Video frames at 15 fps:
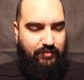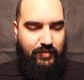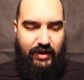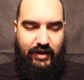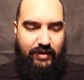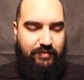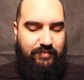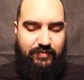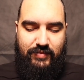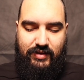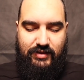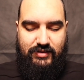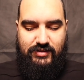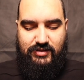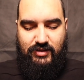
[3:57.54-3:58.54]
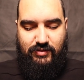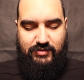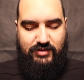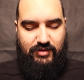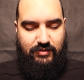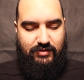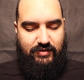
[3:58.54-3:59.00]
Man, so
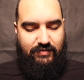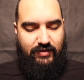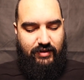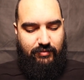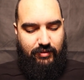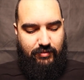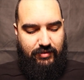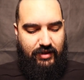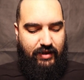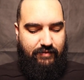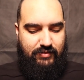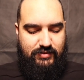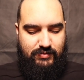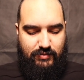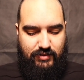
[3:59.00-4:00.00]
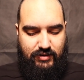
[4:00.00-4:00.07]
stoked to finally be able to have this